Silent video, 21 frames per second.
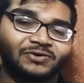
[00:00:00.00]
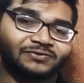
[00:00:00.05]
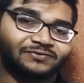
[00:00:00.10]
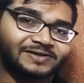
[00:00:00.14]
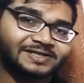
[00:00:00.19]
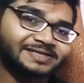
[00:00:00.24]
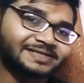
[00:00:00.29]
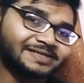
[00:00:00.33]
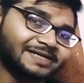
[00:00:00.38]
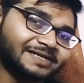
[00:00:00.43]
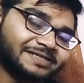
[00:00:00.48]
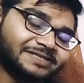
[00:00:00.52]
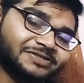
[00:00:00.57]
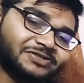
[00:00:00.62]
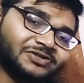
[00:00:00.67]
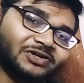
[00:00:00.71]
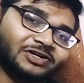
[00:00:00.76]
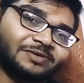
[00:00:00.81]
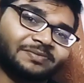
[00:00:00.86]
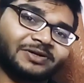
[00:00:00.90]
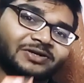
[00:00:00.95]
first let us
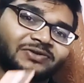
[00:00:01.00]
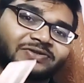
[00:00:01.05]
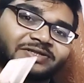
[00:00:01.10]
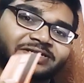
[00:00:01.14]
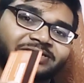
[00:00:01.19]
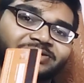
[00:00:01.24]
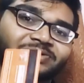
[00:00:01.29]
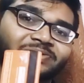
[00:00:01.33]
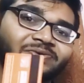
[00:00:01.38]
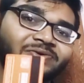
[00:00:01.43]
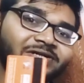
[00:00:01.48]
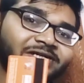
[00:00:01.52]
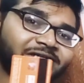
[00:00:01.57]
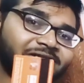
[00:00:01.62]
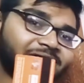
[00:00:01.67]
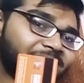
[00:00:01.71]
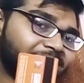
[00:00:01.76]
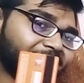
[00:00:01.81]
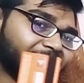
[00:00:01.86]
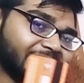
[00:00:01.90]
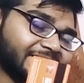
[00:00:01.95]
talk about this
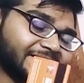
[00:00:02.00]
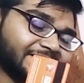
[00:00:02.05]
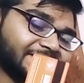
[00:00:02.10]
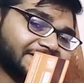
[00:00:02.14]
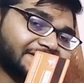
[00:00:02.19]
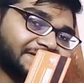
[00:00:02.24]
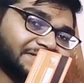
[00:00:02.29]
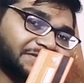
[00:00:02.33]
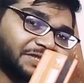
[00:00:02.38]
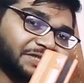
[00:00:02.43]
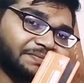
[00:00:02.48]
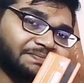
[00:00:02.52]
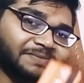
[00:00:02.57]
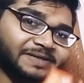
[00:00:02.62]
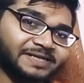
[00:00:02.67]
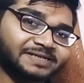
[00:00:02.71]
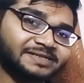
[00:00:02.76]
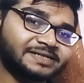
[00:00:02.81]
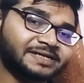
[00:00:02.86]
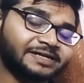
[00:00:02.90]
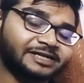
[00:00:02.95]
older magnetic strip
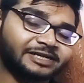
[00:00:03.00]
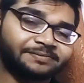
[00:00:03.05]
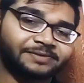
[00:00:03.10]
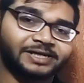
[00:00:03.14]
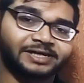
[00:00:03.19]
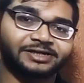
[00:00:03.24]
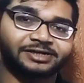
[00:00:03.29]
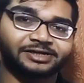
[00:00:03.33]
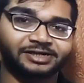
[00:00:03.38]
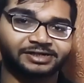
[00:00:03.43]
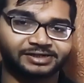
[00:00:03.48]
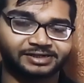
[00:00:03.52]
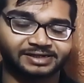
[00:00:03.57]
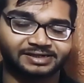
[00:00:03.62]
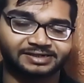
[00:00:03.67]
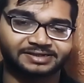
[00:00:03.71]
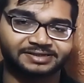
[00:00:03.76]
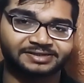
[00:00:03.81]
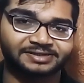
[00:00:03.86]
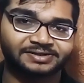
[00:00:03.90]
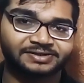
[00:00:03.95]
based debit and credit
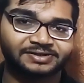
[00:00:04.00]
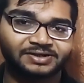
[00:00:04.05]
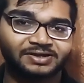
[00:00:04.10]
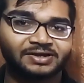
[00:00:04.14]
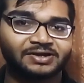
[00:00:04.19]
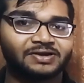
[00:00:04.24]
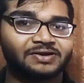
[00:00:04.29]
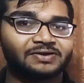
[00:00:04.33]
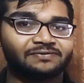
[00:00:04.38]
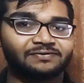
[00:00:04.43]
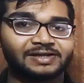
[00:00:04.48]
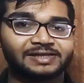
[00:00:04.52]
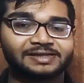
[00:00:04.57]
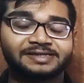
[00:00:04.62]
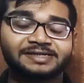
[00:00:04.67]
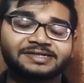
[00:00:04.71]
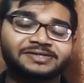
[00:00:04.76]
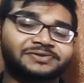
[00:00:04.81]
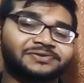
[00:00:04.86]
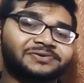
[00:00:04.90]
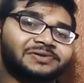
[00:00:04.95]
cards. Well,
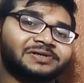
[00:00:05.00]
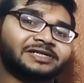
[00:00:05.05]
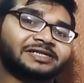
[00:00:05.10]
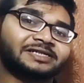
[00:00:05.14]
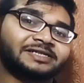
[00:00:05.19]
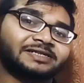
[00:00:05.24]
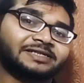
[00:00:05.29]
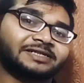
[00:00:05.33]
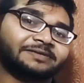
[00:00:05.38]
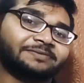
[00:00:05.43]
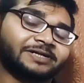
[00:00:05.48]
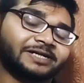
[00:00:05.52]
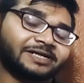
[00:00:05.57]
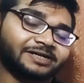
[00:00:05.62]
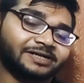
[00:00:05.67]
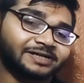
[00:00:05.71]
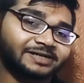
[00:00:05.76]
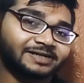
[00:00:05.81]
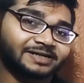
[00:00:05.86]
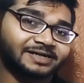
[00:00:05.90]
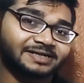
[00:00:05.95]
these older debit and
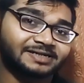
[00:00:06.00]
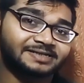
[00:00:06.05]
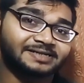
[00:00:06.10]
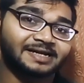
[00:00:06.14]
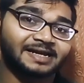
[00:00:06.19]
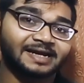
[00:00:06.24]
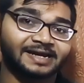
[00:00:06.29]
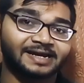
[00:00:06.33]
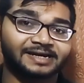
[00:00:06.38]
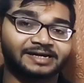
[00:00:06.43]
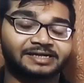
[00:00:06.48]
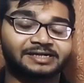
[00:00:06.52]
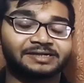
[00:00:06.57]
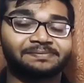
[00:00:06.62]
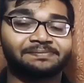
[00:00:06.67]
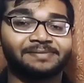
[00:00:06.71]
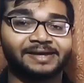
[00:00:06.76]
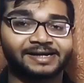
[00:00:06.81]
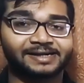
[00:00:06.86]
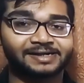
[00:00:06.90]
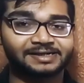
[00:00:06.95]
credit cards had a
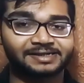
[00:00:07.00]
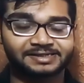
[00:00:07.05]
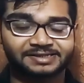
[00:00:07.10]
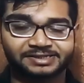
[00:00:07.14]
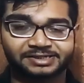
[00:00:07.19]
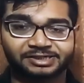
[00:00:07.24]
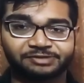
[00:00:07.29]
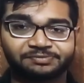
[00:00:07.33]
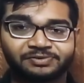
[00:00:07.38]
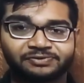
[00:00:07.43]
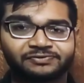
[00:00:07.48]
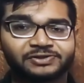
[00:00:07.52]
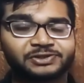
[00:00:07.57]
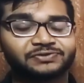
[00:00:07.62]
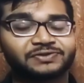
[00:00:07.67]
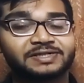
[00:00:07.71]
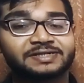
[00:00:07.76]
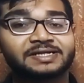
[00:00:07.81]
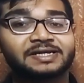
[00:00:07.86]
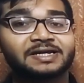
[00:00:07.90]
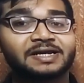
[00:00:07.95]
magnetic strip which
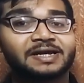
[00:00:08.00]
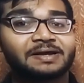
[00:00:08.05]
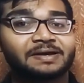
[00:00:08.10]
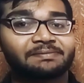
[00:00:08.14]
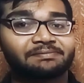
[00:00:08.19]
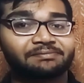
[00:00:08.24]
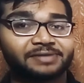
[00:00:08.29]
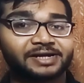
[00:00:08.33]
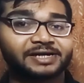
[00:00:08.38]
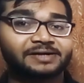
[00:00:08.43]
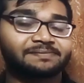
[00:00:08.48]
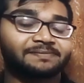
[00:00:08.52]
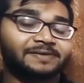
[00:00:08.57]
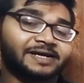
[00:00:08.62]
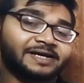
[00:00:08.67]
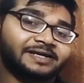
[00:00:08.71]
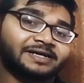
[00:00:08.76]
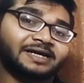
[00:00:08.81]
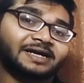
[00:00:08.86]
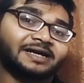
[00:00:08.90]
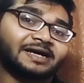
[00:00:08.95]
was made
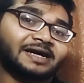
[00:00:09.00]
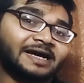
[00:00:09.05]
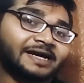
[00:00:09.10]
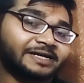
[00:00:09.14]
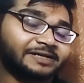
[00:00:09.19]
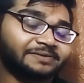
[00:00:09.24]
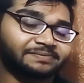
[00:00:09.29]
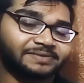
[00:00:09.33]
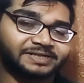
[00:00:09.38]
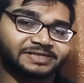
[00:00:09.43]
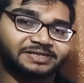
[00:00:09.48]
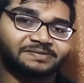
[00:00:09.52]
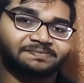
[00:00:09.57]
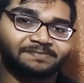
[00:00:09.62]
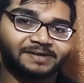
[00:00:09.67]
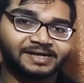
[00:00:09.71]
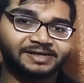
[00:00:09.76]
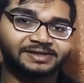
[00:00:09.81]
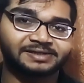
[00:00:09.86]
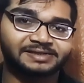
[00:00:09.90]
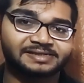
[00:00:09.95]
by iron based
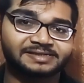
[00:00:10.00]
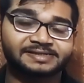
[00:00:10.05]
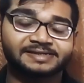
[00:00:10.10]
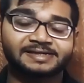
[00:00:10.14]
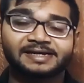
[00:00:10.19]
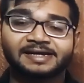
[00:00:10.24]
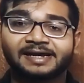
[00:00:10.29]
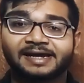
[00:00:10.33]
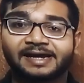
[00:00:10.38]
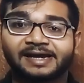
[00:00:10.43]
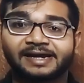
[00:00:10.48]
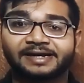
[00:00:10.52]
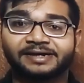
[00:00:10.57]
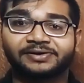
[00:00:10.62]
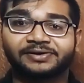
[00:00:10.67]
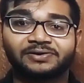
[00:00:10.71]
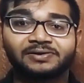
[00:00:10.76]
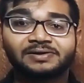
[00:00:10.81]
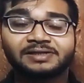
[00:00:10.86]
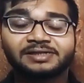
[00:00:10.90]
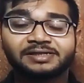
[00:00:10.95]
particles, and
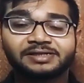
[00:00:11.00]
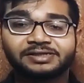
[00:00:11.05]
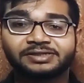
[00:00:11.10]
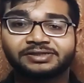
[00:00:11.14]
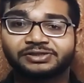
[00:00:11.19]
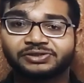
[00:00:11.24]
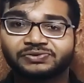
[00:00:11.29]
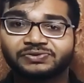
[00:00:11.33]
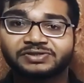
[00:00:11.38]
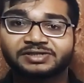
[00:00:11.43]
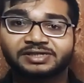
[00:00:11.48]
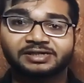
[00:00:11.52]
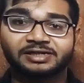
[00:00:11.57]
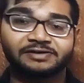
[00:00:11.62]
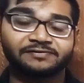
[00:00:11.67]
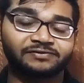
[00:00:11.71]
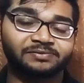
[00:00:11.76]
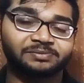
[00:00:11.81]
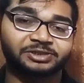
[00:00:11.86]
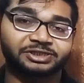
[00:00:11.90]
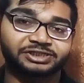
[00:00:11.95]
all the user
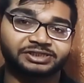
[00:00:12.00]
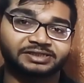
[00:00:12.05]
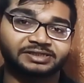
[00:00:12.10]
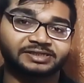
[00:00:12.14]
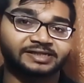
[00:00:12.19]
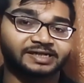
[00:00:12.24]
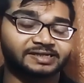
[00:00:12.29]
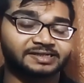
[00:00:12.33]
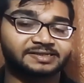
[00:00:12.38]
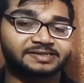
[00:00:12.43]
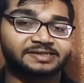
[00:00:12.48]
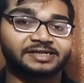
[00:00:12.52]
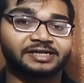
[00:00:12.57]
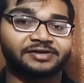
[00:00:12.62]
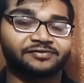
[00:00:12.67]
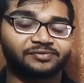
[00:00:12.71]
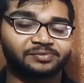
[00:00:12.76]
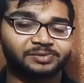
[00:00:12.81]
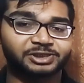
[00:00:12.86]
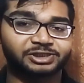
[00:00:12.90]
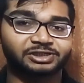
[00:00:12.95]
information, that is the
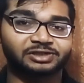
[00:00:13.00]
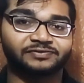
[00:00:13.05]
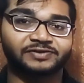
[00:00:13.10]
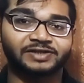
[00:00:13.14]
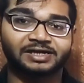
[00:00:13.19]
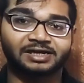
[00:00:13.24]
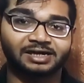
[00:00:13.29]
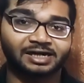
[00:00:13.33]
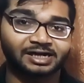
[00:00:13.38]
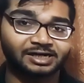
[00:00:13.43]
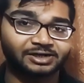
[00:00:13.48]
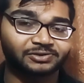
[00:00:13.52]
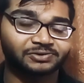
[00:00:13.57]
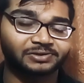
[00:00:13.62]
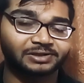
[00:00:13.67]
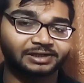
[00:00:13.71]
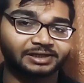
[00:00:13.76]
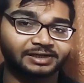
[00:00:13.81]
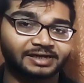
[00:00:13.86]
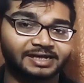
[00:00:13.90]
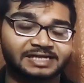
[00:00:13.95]
information of the card
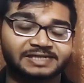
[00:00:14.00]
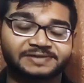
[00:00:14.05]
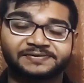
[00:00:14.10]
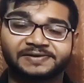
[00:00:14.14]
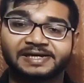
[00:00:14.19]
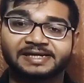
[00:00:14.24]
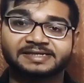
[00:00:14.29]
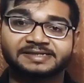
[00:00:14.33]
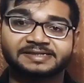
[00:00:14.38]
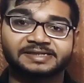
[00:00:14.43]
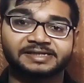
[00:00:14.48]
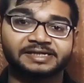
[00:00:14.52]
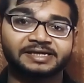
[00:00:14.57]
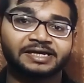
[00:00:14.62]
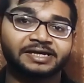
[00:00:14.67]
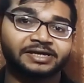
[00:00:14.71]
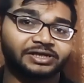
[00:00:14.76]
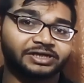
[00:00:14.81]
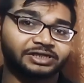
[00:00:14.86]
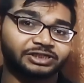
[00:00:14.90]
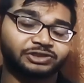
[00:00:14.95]
holder as well as the
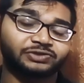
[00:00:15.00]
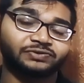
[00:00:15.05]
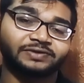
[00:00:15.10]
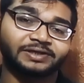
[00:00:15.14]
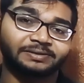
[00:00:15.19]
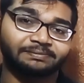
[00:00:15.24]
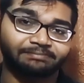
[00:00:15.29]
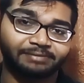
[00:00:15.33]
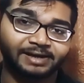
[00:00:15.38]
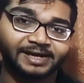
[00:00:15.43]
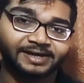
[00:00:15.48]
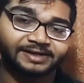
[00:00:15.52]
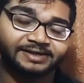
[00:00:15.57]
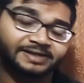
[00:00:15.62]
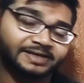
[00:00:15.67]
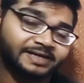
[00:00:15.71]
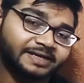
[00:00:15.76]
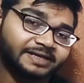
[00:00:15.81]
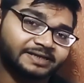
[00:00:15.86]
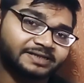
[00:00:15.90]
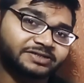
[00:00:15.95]
issuing bank,
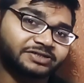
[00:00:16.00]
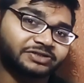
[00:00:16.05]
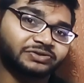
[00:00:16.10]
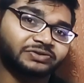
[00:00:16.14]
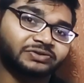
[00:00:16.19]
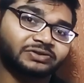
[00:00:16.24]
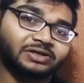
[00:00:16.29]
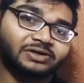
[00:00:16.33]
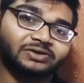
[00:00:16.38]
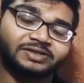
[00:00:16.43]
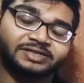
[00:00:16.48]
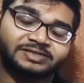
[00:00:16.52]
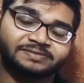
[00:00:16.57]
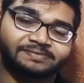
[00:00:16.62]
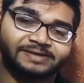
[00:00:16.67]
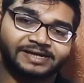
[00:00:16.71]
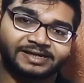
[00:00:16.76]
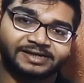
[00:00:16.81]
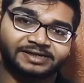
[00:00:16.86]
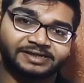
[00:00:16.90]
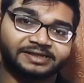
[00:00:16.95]
is stored on this
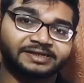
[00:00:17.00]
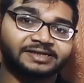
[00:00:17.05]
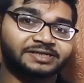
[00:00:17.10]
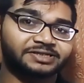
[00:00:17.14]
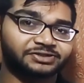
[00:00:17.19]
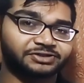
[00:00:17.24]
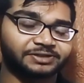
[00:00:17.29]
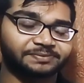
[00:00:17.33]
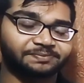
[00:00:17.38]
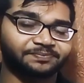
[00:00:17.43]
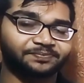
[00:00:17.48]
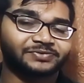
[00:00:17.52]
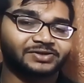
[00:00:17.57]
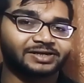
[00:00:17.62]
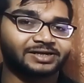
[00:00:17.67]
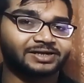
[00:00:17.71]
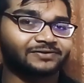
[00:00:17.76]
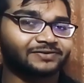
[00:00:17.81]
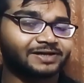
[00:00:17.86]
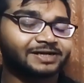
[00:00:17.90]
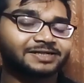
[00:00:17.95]
magnetic strip.
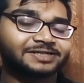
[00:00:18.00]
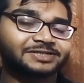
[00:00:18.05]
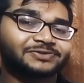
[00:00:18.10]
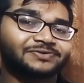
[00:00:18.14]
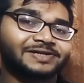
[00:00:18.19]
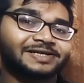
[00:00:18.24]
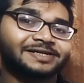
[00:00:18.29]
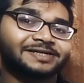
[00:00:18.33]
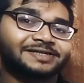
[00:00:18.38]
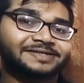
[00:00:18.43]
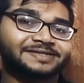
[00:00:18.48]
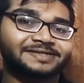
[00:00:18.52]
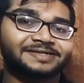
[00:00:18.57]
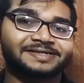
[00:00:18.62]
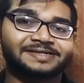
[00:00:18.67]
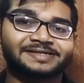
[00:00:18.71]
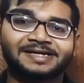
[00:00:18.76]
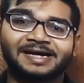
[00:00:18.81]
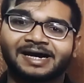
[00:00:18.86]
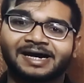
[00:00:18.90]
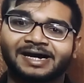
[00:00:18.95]
Now let us quickly
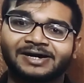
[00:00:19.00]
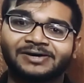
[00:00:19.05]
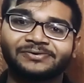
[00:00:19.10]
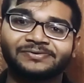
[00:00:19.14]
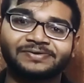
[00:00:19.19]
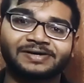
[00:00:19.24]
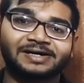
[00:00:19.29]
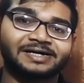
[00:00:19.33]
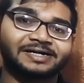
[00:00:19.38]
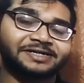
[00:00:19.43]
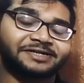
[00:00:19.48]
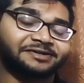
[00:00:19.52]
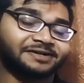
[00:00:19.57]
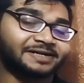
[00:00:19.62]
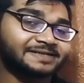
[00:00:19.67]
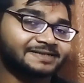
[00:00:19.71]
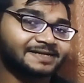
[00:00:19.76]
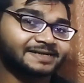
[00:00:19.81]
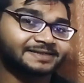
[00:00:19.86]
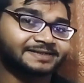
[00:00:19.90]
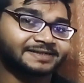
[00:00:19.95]
discuss how a
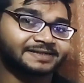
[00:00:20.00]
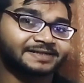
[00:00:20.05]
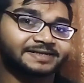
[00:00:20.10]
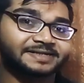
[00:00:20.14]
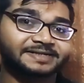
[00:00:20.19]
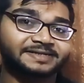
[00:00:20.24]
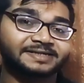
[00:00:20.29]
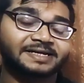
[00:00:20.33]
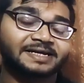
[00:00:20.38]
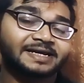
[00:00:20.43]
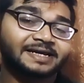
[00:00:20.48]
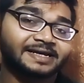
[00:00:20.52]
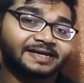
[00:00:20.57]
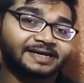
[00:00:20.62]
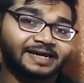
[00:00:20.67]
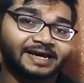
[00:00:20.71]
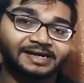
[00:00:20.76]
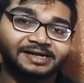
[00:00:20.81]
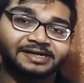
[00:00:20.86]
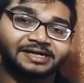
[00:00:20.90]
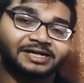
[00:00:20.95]
transaction is
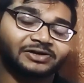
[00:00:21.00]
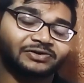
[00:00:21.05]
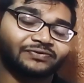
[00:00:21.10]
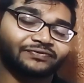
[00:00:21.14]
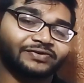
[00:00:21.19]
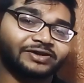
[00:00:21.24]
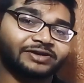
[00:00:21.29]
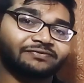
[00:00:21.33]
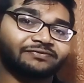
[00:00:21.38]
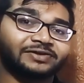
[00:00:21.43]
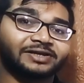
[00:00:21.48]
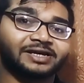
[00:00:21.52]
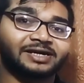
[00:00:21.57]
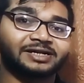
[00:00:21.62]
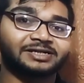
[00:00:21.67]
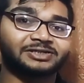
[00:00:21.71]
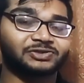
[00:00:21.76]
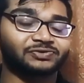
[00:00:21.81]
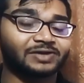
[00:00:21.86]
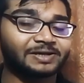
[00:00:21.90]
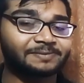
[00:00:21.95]
carried out when we are
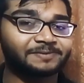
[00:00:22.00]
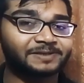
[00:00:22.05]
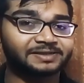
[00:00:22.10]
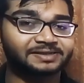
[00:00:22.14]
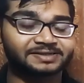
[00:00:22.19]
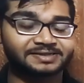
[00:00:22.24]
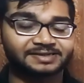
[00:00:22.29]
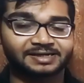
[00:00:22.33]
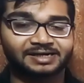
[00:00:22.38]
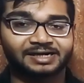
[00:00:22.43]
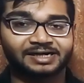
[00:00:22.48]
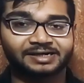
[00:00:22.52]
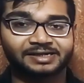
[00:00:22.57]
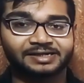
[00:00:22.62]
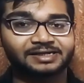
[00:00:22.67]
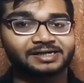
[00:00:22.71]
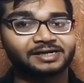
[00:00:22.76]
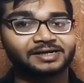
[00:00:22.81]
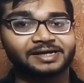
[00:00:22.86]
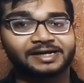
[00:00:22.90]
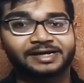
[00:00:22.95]
swiping this card in
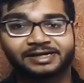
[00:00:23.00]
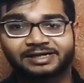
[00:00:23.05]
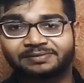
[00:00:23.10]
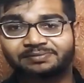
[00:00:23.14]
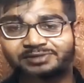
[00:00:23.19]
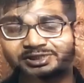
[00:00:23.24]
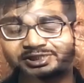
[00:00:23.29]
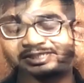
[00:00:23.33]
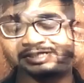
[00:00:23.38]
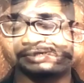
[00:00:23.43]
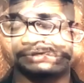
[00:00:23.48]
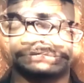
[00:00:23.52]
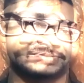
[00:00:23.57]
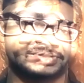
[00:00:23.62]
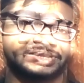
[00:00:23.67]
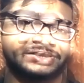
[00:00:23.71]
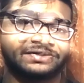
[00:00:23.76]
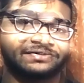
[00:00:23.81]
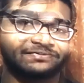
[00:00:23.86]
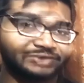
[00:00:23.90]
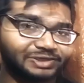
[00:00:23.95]
our ATM machine.
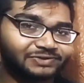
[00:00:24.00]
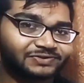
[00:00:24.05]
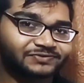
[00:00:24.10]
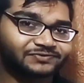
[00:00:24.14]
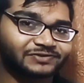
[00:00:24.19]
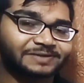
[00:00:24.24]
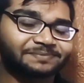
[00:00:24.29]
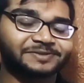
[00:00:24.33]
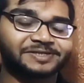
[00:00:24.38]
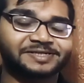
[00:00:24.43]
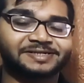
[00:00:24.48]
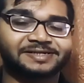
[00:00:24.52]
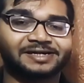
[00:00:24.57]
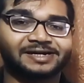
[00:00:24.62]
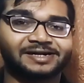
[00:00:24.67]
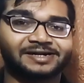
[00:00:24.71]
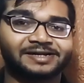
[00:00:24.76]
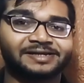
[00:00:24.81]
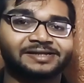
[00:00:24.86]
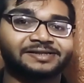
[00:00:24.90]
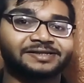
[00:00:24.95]
When you swipe this
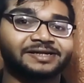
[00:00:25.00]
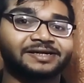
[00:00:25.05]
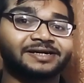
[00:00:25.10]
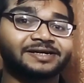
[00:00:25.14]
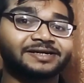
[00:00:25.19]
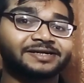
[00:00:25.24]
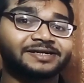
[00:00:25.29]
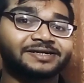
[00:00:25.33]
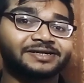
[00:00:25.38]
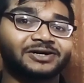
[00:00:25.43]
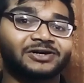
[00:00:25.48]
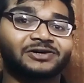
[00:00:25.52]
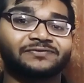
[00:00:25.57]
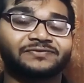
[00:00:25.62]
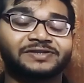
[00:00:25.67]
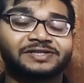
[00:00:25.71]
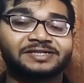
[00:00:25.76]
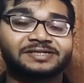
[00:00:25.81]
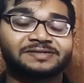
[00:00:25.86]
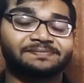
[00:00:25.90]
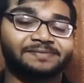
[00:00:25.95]
card, the content of
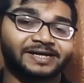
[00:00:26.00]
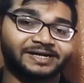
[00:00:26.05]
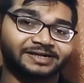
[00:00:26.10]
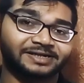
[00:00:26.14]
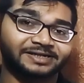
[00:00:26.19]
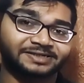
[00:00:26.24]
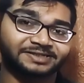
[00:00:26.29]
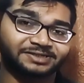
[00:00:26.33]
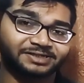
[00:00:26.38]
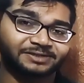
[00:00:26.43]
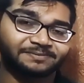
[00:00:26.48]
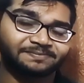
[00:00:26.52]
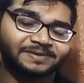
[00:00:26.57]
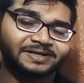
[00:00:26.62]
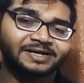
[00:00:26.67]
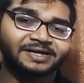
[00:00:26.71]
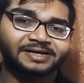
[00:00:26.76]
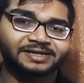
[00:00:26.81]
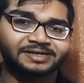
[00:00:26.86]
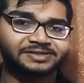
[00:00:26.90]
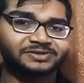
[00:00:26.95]
this magnetic strip
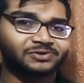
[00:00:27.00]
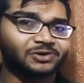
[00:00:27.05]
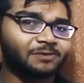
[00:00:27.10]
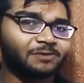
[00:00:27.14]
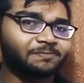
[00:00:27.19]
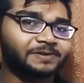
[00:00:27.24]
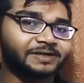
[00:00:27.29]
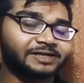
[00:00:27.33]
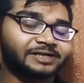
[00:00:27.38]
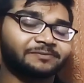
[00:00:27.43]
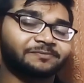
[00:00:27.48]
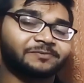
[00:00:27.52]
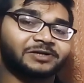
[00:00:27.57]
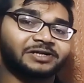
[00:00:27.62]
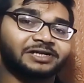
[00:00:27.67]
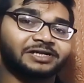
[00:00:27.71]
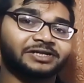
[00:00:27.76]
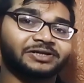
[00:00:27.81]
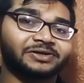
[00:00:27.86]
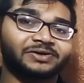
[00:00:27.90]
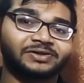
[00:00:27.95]
is copied
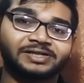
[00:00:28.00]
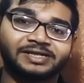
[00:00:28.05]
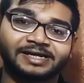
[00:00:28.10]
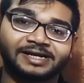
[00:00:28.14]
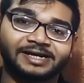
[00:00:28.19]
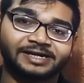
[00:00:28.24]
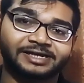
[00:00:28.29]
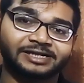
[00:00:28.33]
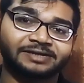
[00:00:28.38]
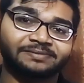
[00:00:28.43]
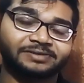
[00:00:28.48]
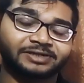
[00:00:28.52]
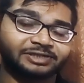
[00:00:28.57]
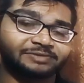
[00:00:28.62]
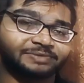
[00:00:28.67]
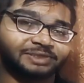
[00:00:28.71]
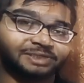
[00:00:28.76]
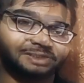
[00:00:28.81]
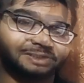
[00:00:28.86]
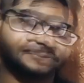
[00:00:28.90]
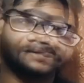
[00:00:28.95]
temporarily on the ATM
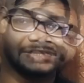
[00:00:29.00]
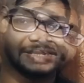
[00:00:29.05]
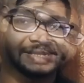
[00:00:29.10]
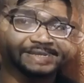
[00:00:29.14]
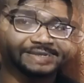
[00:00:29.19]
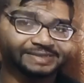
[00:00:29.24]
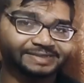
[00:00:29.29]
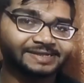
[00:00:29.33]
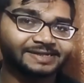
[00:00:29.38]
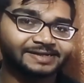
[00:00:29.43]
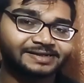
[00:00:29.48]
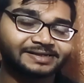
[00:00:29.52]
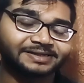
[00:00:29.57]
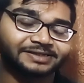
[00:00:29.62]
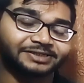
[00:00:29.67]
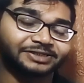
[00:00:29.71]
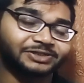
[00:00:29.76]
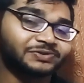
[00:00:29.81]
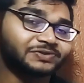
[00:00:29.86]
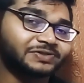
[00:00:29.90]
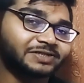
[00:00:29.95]
terminal, and then the
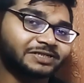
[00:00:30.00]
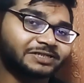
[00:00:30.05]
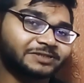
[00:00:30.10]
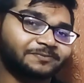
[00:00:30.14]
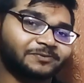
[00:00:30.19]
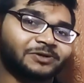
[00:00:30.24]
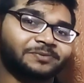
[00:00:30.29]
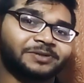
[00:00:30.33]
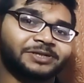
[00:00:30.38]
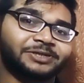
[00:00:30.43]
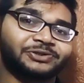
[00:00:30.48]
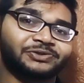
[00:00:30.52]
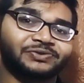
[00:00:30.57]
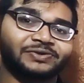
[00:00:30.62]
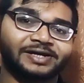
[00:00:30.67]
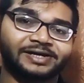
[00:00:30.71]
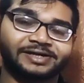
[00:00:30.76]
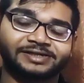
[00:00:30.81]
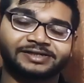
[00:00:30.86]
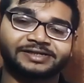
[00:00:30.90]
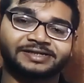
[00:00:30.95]
user is prompted to
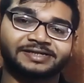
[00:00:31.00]
enter